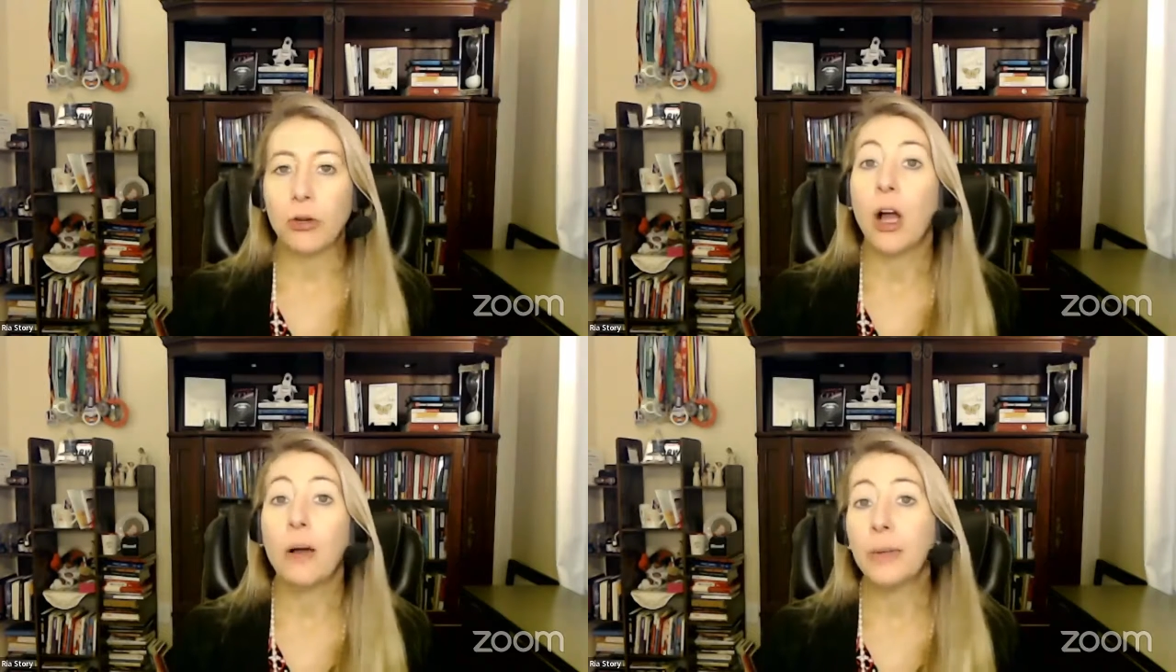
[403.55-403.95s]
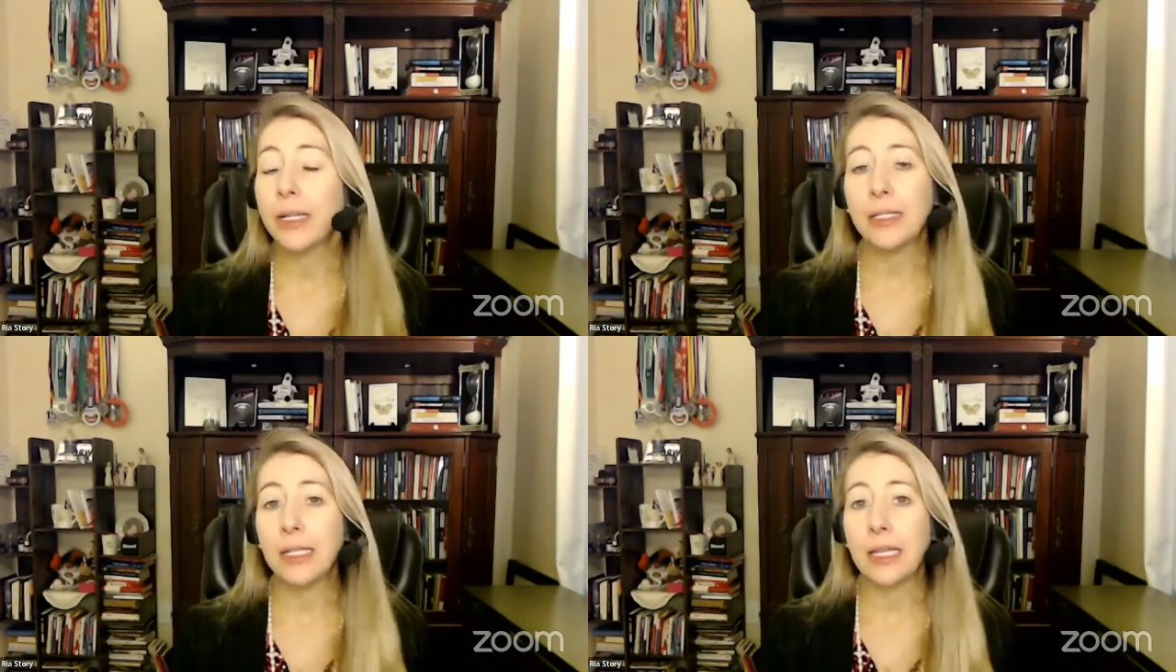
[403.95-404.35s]

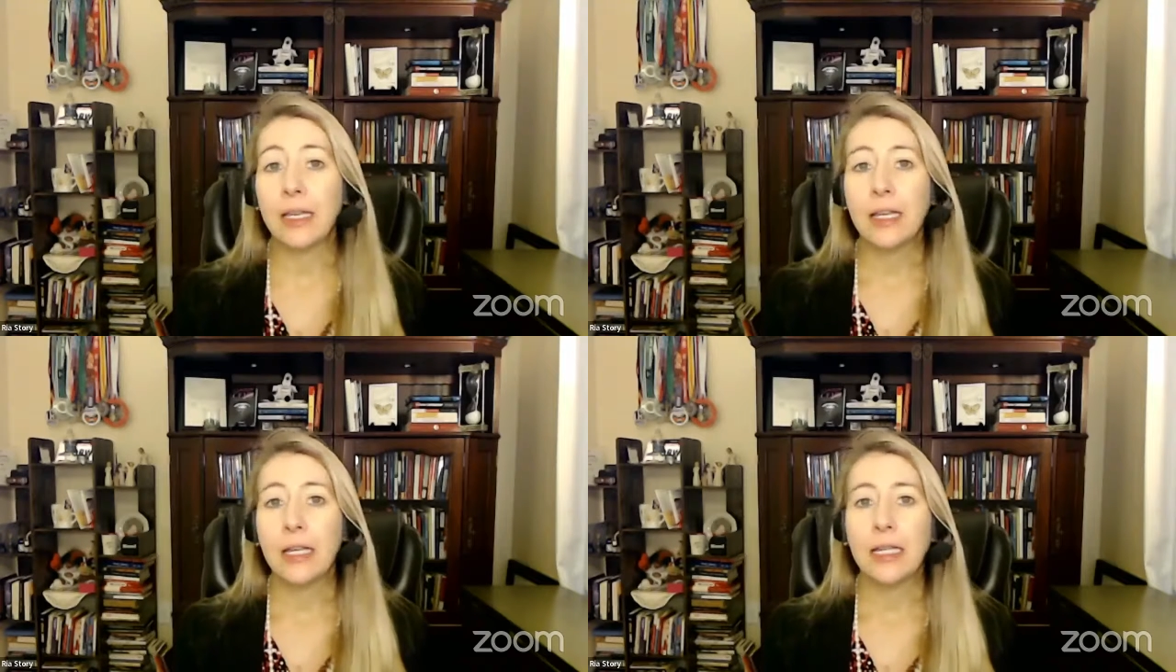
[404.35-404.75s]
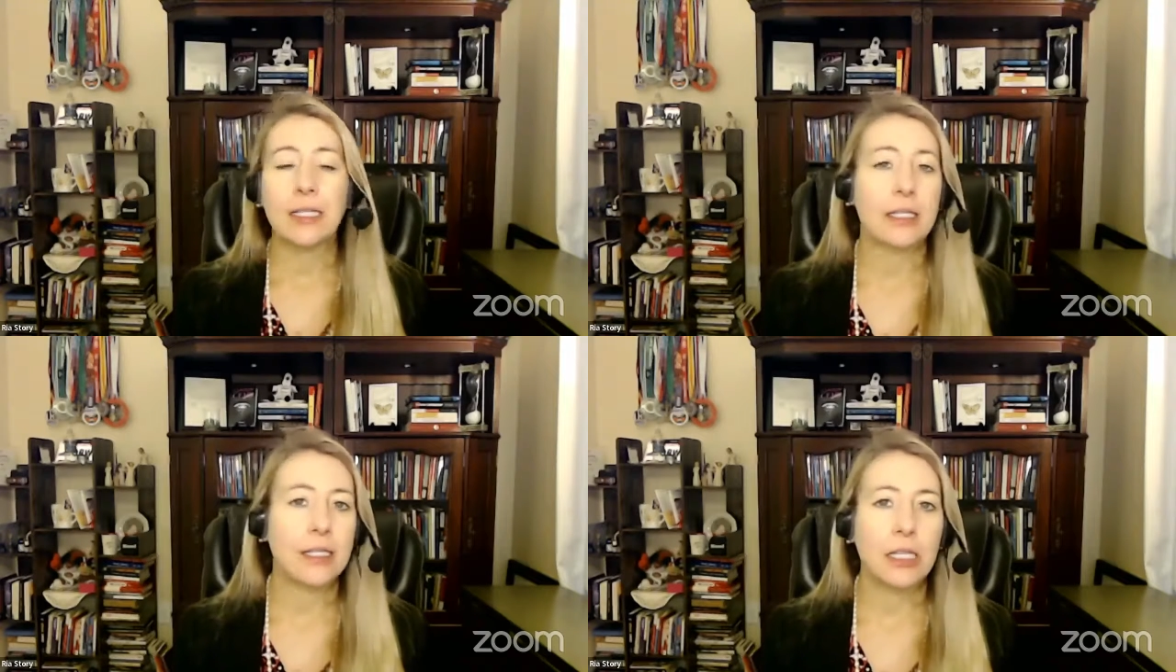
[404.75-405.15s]
Competency
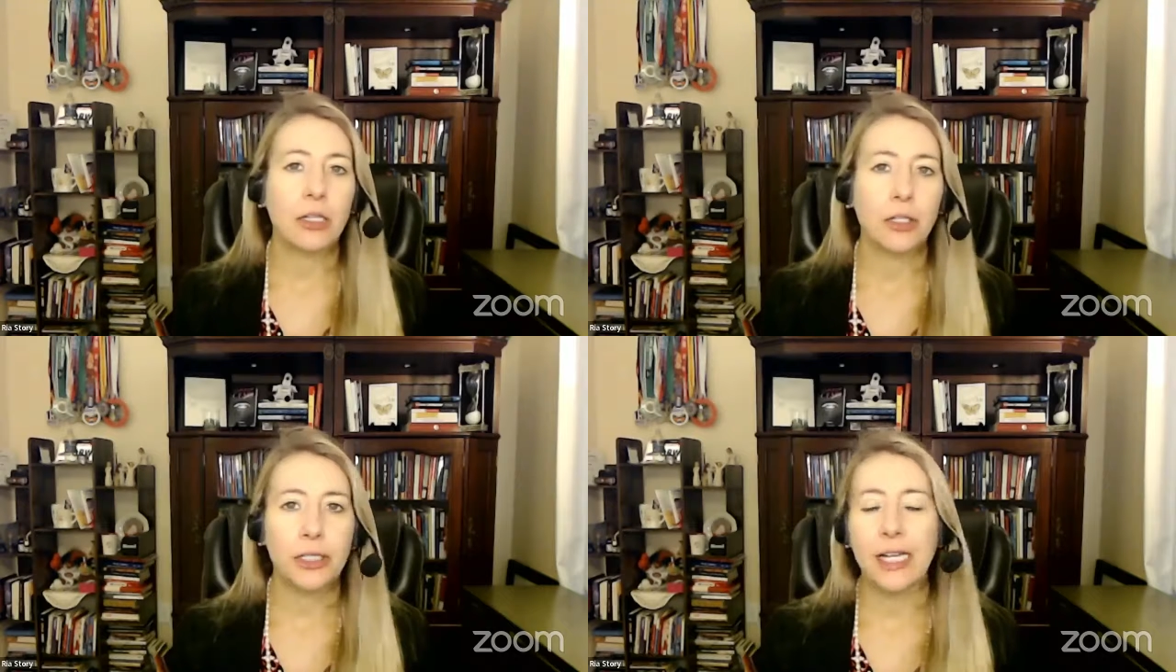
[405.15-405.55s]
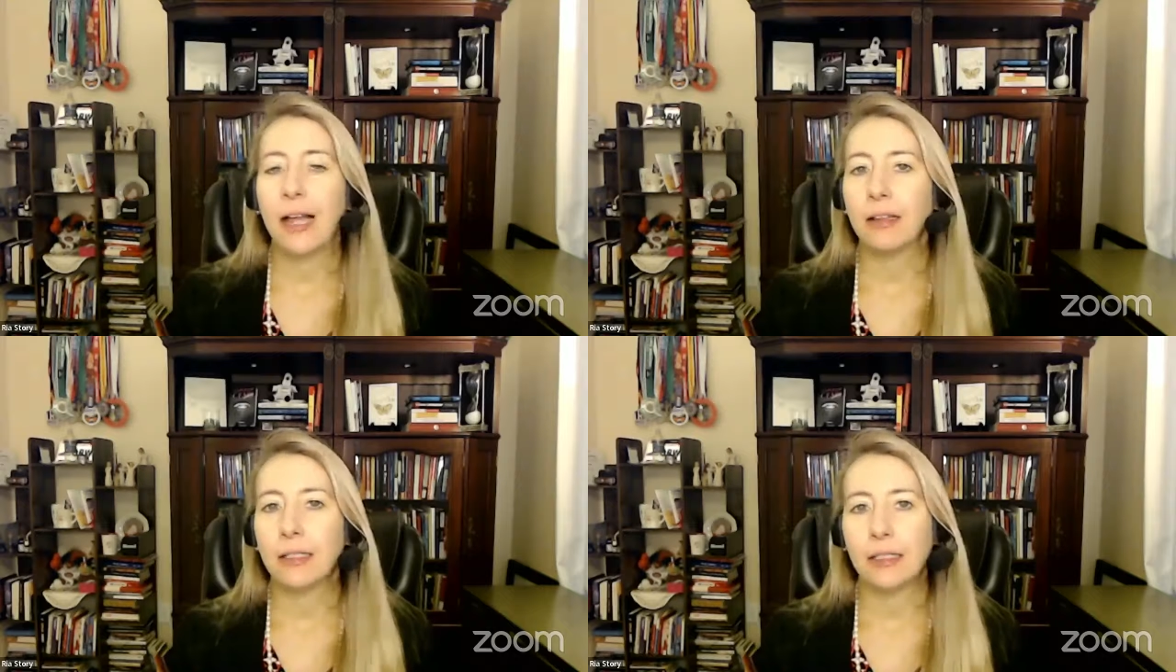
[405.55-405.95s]
is the skills,
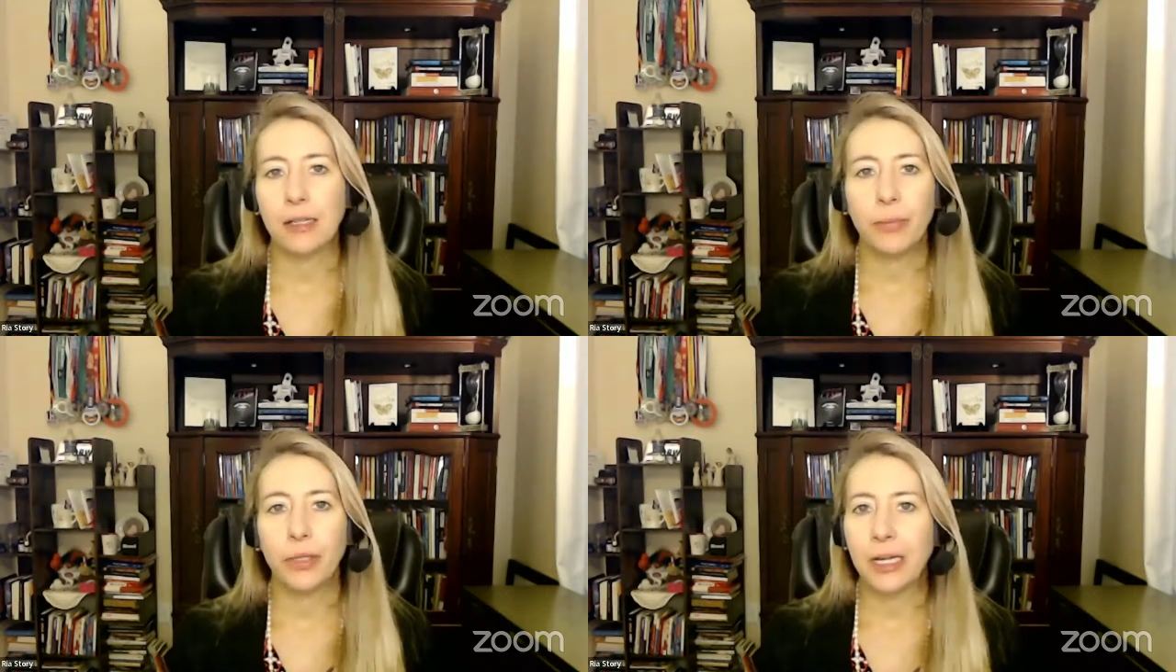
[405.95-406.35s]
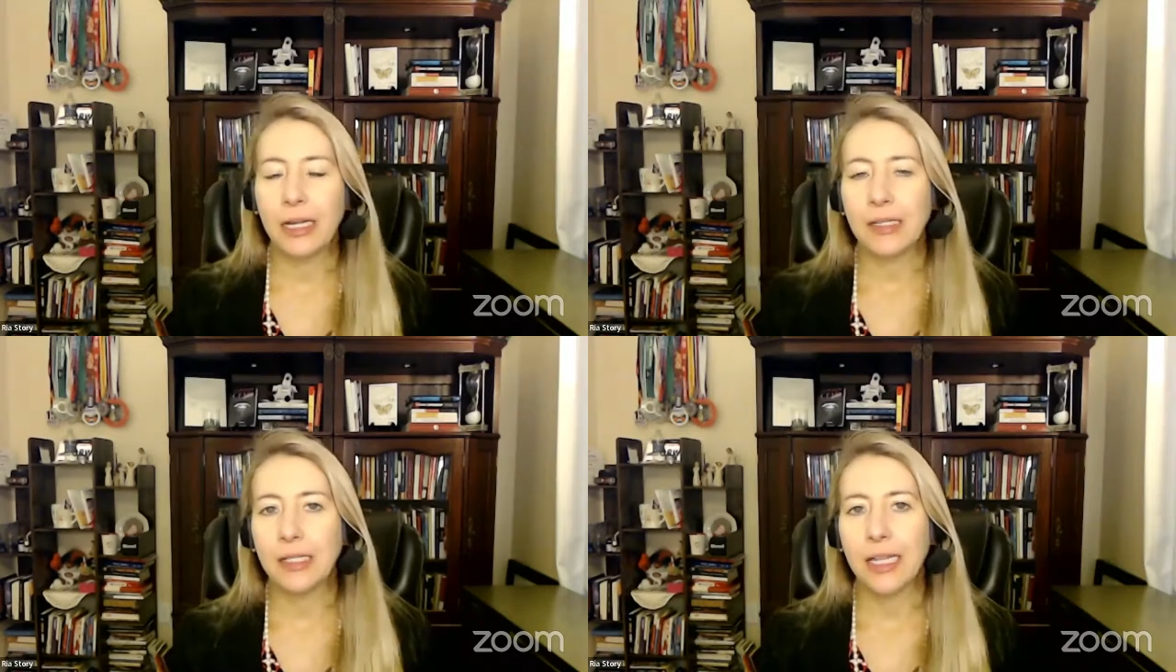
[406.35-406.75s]
talents,
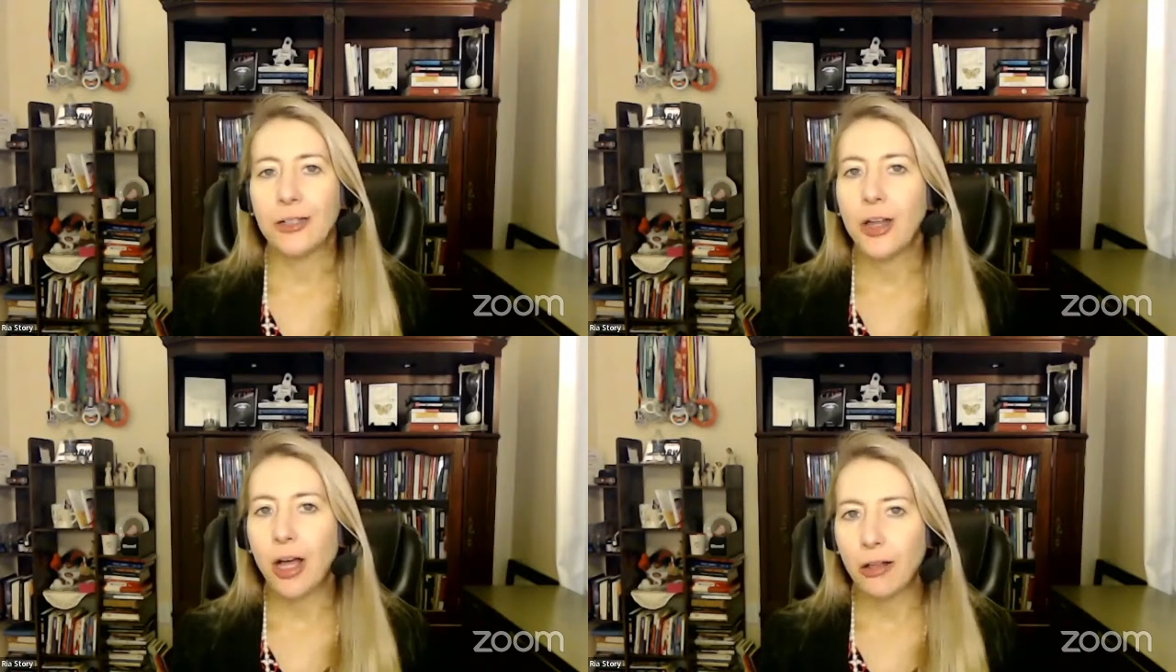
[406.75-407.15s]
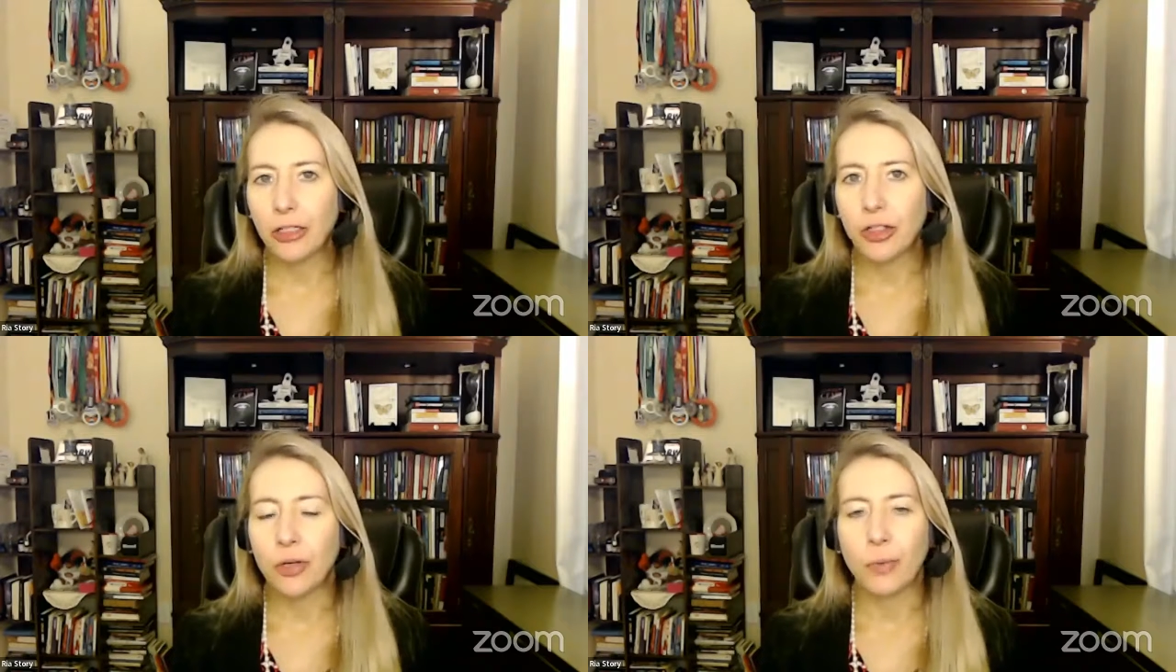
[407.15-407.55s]
abilities, and
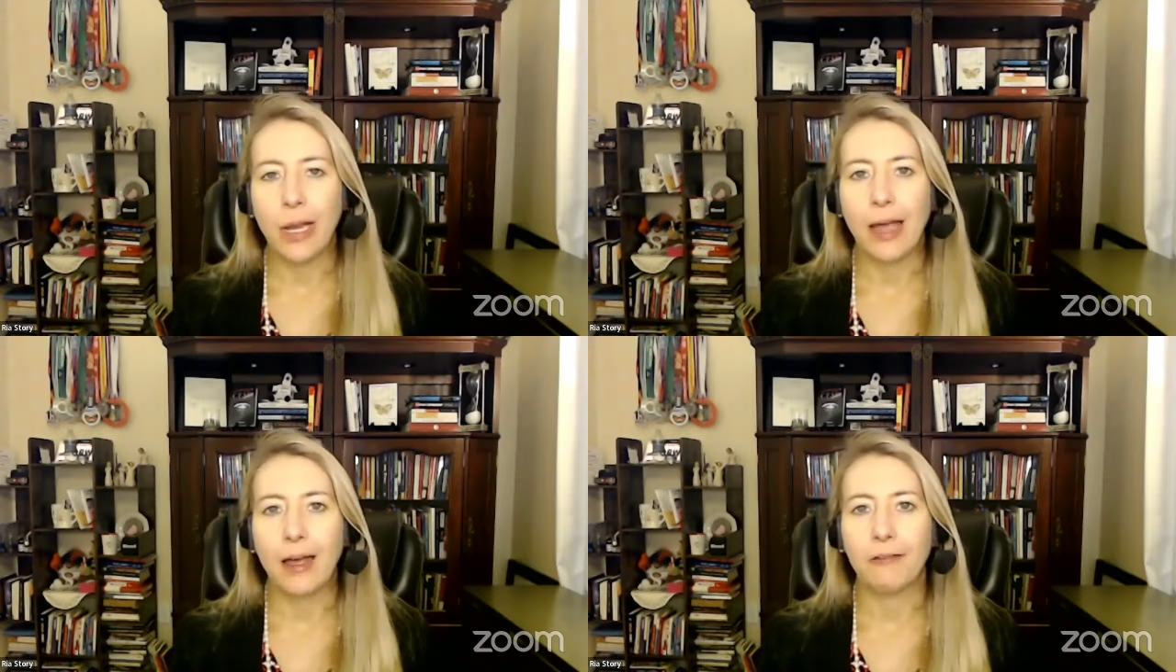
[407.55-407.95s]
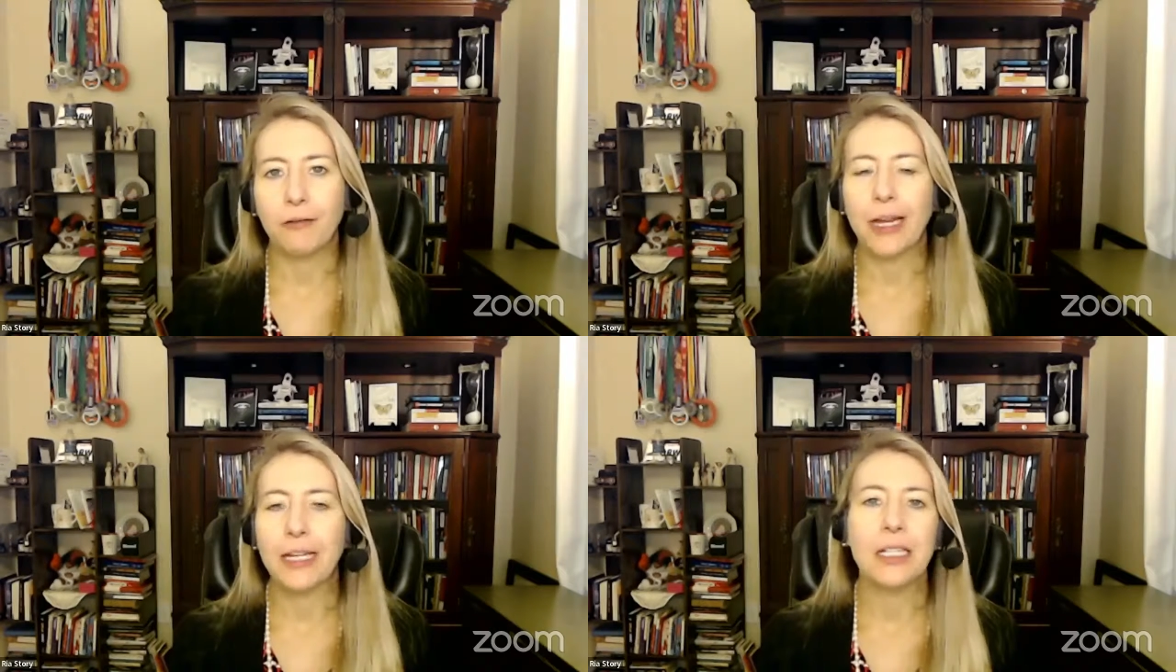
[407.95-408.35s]
knowledge that we have,
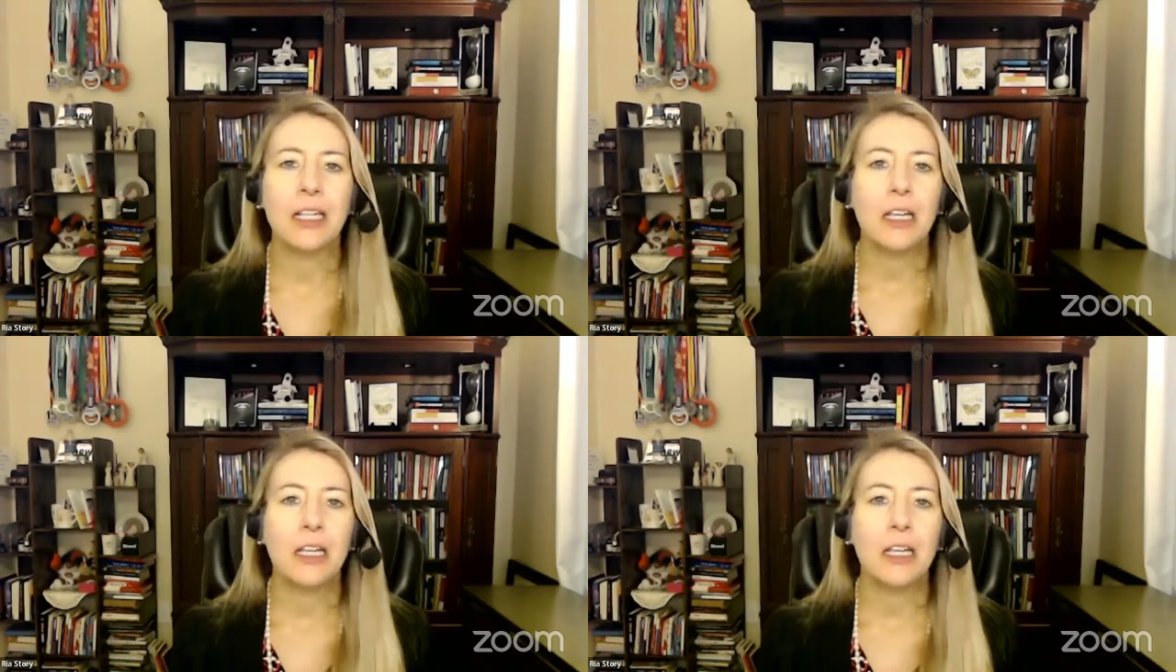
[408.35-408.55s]
right?